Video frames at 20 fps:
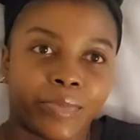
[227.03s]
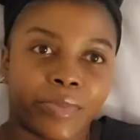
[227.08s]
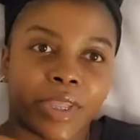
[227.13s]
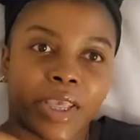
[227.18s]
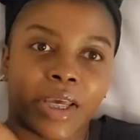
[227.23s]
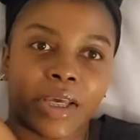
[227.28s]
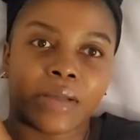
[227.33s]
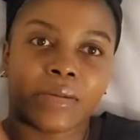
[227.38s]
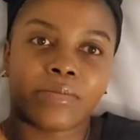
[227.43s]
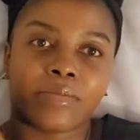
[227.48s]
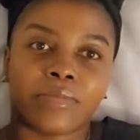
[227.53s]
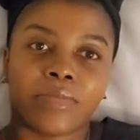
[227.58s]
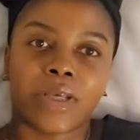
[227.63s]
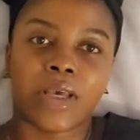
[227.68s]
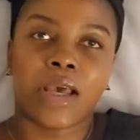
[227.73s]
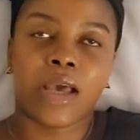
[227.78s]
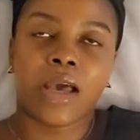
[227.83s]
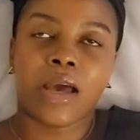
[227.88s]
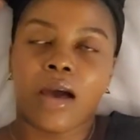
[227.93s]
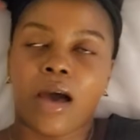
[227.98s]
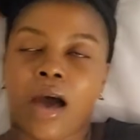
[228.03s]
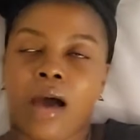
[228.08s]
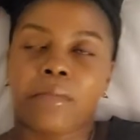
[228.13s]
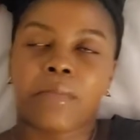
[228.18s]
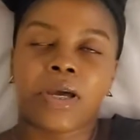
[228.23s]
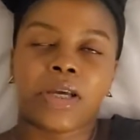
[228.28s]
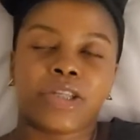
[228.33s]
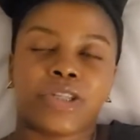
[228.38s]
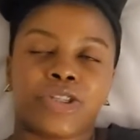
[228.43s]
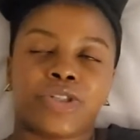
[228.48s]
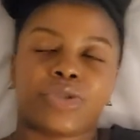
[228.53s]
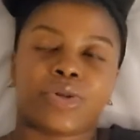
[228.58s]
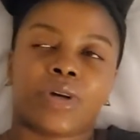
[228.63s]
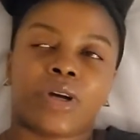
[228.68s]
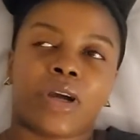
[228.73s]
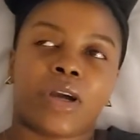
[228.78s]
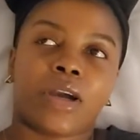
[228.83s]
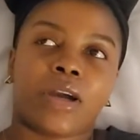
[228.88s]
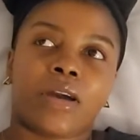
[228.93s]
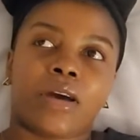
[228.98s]
Yeah. I'm not
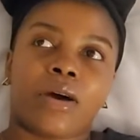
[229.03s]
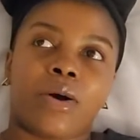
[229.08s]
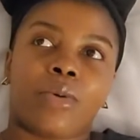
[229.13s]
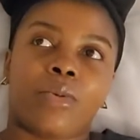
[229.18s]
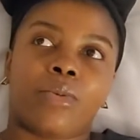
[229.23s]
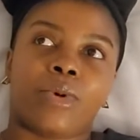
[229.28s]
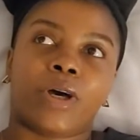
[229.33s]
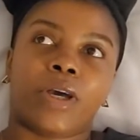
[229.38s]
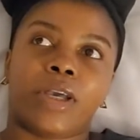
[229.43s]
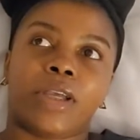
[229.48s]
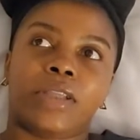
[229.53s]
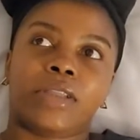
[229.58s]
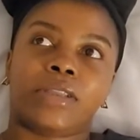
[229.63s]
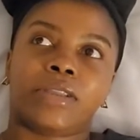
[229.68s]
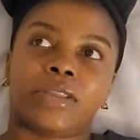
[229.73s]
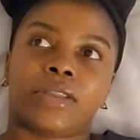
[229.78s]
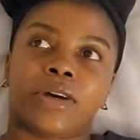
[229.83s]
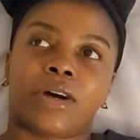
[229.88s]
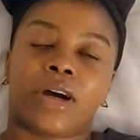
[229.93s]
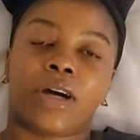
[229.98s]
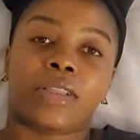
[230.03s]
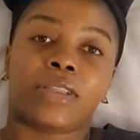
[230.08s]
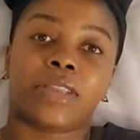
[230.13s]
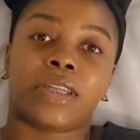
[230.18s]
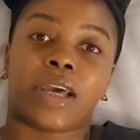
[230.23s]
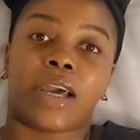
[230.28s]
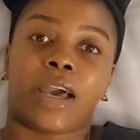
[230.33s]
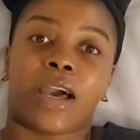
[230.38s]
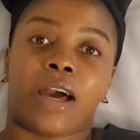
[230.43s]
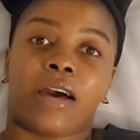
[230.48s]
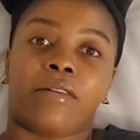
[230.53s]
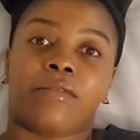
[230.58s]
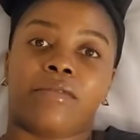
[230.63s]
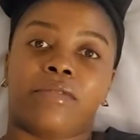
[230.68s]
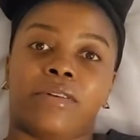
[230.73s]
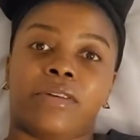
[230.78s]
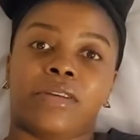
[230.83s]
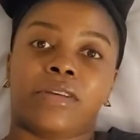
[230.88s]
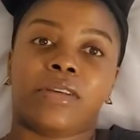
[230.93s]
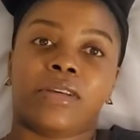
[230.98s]
sure what content I have
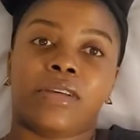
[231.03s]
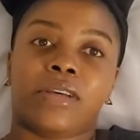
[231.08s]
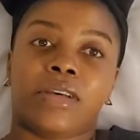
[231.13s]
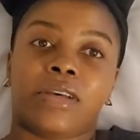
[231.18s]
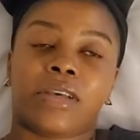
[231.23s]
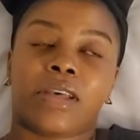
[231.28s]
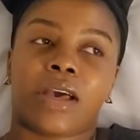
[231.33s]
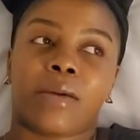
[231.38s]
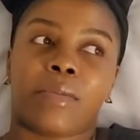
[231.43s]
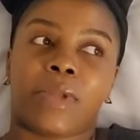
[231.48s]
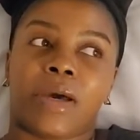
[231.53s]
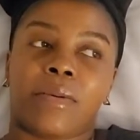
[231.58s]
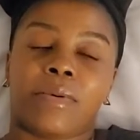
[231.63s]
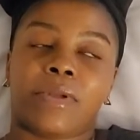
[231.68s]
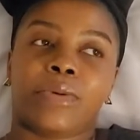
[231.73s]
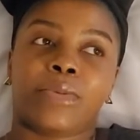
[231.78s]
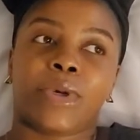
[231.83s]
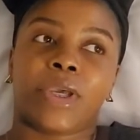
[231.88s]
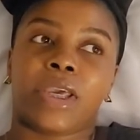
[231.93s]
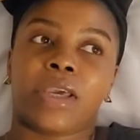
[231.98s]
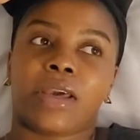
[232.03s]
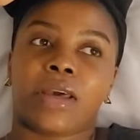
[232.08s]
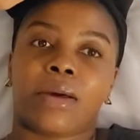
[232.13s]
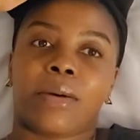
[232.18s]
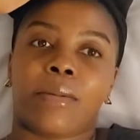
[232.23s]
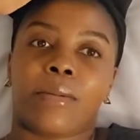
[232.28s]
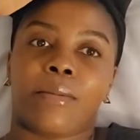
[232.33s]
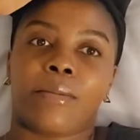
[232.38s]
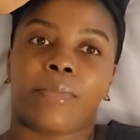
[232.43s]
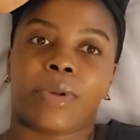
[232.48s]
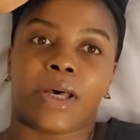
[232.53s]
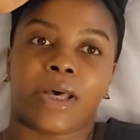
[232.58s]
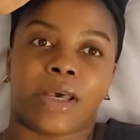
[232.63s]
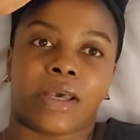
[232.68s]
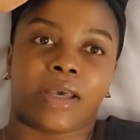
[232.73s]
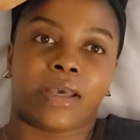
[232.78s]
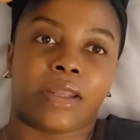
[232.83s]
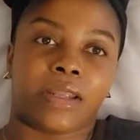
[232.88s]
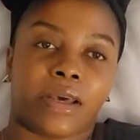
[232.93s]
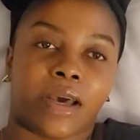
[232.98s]
coming up in a week,
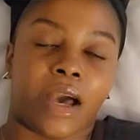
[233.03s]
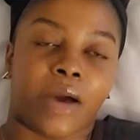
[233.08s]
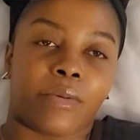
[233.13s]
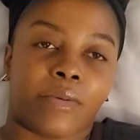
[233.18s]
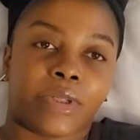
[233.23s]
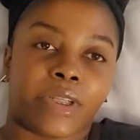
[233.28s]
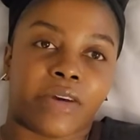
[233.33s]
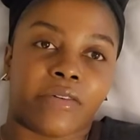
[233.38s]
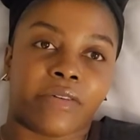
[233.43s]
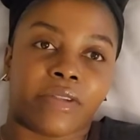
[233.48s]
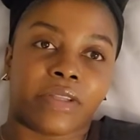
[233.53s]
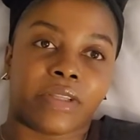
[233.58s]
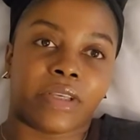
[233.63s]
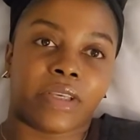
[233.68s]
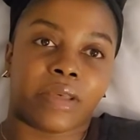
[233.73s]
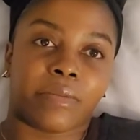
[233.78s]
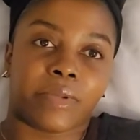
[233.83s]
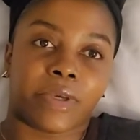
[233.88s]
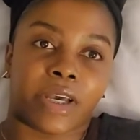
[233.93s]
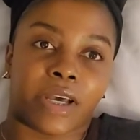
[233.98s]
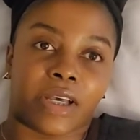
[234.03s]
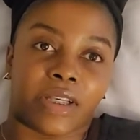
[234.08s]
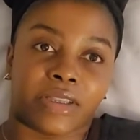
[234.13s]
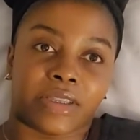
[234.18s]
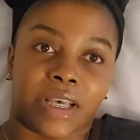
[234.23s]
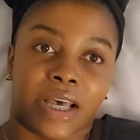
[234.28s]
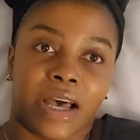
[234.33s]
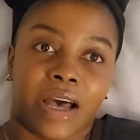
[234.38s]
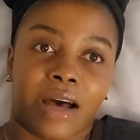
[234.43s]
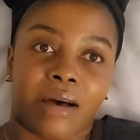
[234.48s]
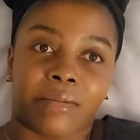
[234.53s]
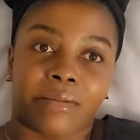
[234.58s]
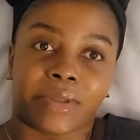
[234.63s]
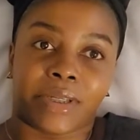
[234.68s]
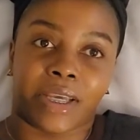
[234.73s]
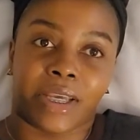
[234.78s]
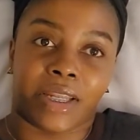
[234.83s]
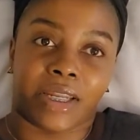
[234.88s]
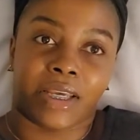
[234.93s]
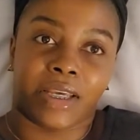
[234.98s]
but I will definitely keep you guys
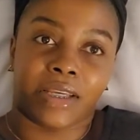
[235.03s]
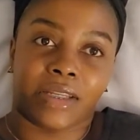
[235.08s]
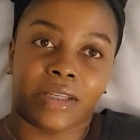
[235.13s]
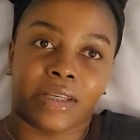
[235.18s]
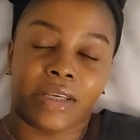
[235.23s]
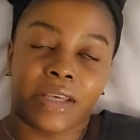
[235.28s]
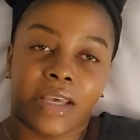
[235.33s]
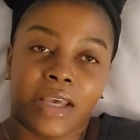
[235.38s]
updated.